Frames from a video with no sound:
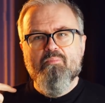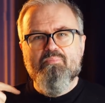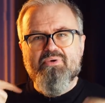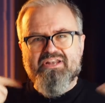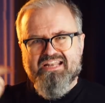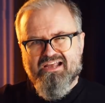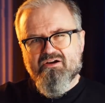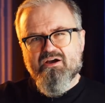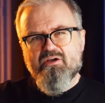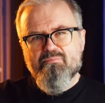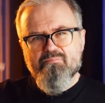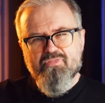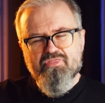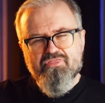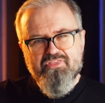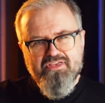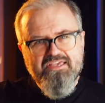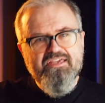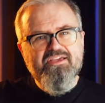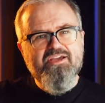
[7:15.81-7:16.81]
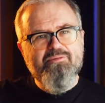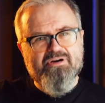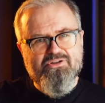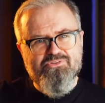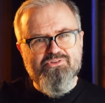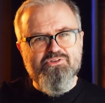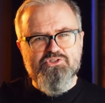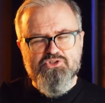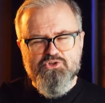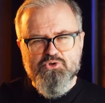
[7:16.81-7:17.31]
But now I'm thinking
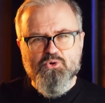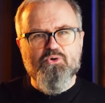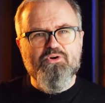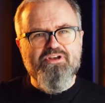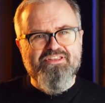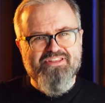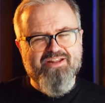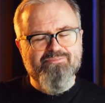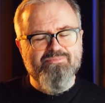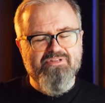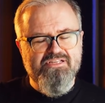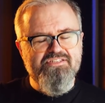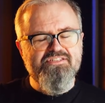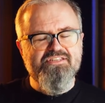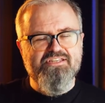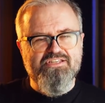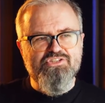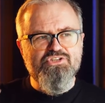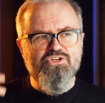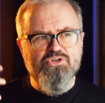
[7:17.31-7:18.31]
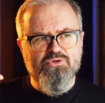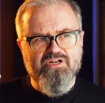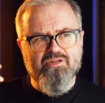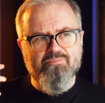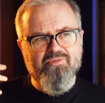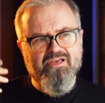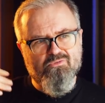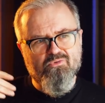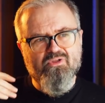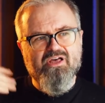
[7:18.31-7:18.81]
about the story that I'm listening to and
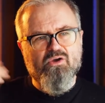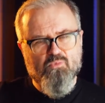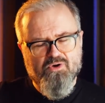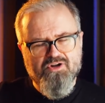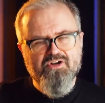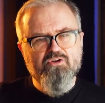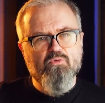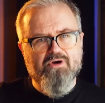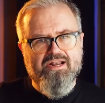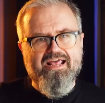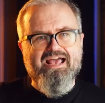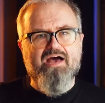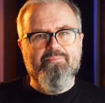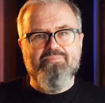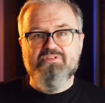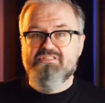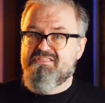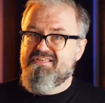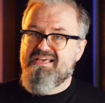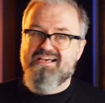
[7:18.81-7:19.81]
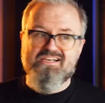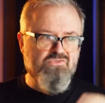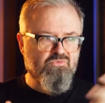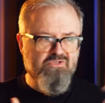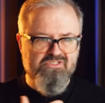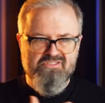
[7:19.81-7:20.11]
I'm like, well, I wonder what happens next.